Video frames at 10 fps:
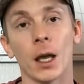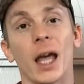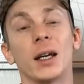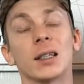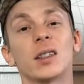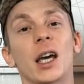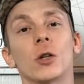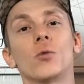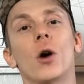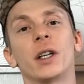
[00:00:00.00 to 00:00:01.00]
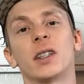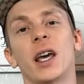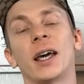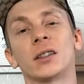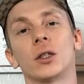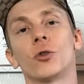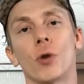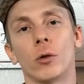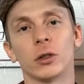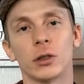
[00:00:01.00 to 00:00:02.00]
And the second one is
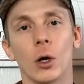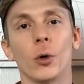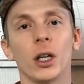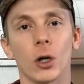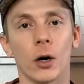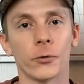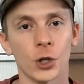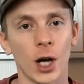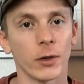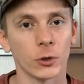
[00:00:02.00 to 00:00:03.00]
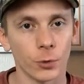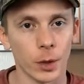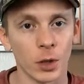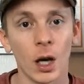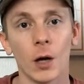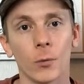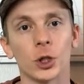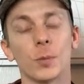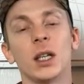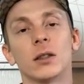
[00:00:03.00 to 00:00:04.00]
asynchronous loading of JavaScript,
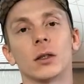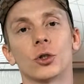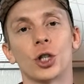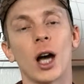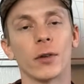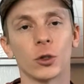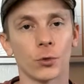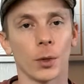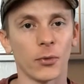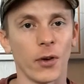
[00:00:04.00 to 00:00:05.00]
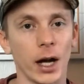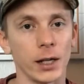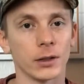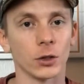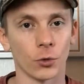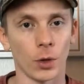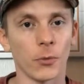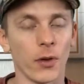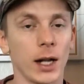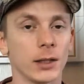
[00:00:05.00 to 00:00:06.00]
which means the JavaScript files, the script
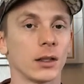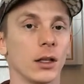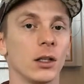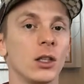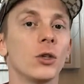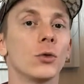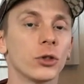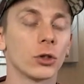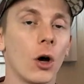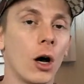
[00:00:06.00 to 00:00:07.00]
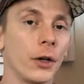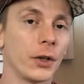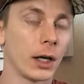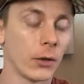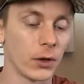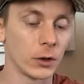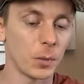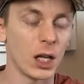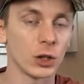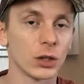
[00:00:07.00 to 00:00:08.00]
files that are used on the ClickFunnels
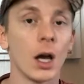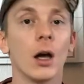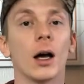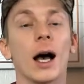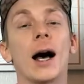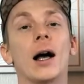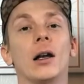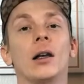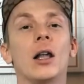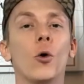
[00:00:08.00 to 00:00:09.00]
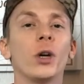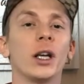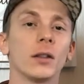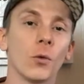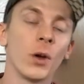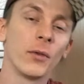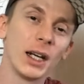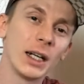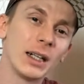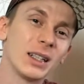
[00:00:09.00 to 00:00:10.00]
pages are loaded with a
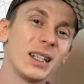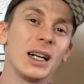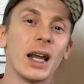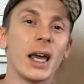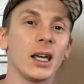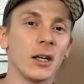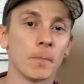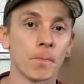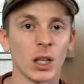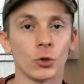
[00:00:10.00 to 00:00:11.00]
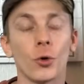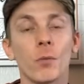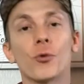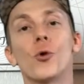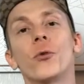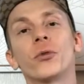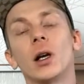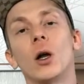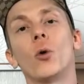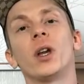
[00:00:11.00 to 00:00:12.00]
little delay to improve the
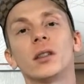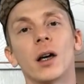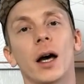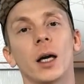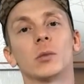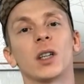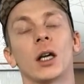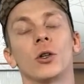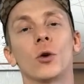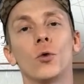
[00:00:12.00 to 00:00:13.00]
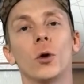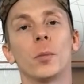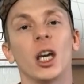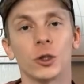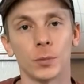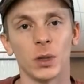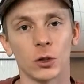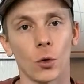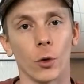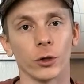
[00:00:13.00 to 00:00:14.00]
loading times and your Google page speed
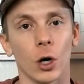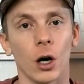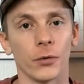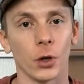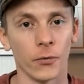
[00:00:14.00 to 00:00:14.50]
scores of your